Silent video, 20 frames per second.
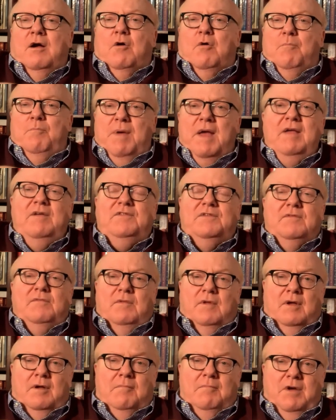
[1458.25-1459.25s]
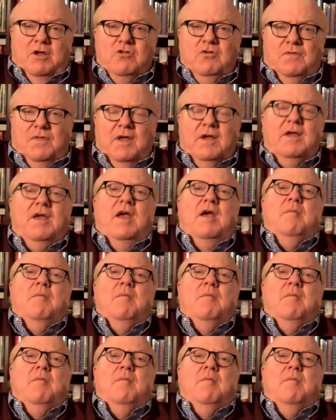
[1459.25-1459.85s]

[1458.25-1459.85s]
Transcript: or based uh, much of their